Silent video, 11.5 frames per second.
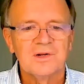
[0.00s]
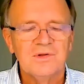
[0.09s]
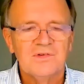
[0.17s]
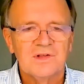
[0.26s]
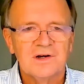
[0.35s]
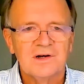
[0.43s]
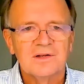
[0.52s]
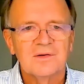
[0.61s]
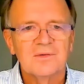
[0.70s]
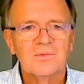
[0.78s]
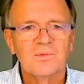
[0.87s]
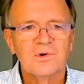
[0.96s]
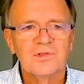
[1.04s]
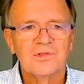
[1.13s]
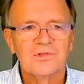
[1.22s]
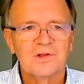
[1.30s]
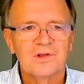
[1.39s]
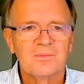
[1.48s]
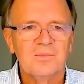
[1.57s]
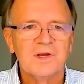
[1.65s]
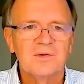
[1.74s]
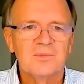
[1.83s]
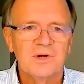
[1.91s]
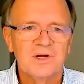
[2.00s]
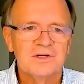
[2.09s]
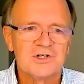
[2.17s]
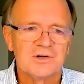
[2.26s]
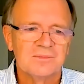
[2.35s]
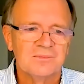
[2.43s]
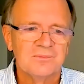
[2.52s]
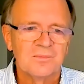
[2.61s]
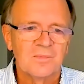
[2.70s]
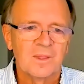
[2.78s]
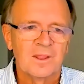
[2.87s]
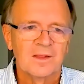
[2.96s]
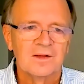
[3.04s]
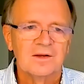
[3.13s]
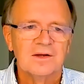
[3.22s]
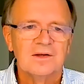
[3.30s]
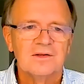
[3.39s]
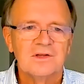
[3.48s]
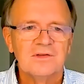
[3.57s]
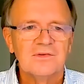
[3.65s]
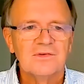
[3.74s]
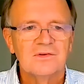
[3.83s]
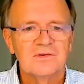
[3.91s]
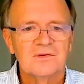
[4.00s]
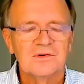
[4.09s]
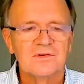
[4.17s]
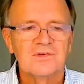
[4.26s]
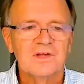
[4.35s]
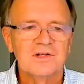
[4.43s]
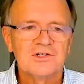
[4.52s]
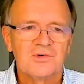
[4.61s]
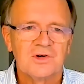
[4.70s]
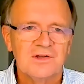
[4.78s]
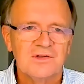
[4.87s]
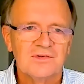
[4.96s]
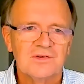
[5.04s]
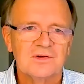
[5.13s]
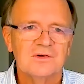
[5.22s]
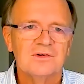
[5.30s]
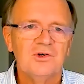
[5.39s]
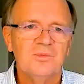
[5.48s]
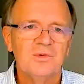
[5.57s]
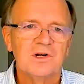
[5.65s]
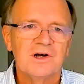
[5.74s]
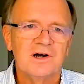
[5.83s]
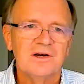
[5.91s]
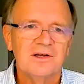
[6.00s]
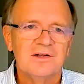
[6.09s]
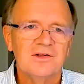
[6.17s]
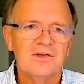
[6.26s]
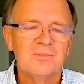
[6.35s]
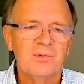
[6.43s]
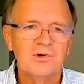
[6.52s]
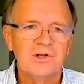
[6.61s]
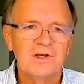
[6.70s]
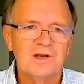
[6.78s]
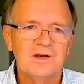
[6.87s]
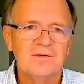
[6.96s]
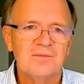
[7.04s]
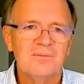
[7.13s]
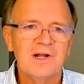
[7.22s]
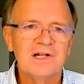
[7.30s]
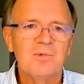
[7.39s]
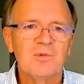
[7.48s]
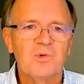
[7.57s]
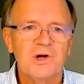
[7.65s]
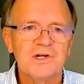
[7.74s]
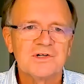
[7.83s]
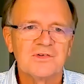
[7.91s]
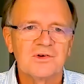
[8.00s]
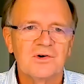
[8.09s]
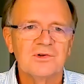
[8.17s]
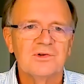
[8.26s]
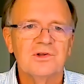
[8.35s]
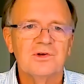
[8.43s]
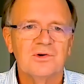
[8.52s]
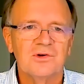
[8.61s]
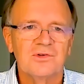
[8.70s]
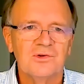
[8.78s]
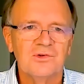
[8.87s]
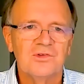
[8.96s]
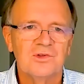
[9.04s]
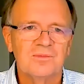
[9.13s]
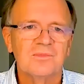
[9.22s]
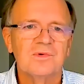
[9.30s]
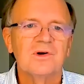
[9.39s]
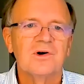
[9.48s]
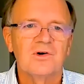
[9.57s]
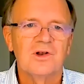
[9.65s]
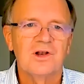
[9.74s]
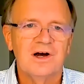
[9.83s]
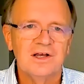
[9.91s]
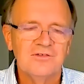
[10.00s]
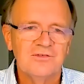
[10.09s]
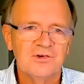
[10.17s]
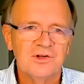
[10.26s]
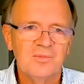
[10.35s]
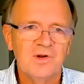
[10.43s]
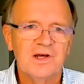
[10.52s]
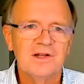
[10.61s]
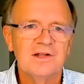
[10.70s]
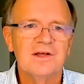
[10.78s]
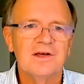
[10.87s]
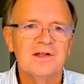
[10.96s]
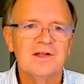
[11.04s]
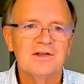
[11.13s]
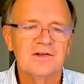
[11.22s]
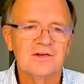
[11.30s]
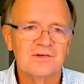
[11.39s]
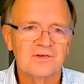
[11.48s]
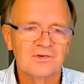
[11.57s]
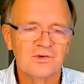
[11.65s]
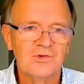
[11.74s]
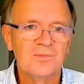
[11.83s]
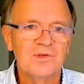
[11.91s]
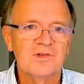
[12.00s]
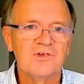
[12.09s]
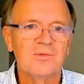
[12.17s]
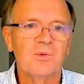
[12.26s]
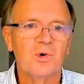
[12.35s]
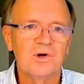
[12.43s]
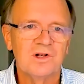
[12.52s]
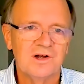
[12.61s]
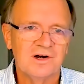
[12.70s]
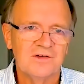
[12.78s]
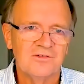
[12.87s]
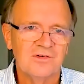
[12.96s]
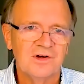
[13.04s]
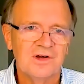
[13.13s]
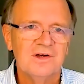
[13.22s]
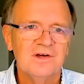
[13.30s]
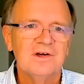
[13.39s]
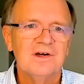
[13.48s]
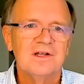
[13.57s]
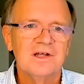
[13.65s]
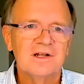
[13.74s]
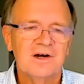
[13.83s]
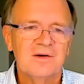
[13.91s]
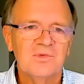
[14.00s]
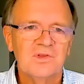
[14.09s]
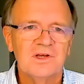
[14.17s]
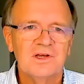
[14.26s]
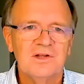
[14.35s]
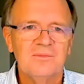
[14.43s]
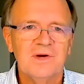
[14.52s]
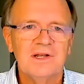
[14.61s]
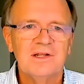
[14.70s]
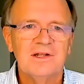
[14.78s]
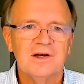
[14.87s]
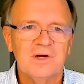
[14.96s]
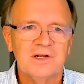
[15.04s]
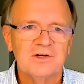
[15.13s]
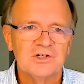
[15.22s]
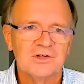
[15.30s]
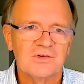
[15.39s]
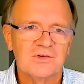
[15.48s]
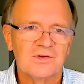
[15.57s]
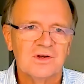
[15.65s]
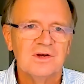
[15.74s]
me start with the bigger picture. Since centuries, humankind is putting multiple pressures onto the Earth system, on life on the planet and the systems that support life. And that comes in many dimensions.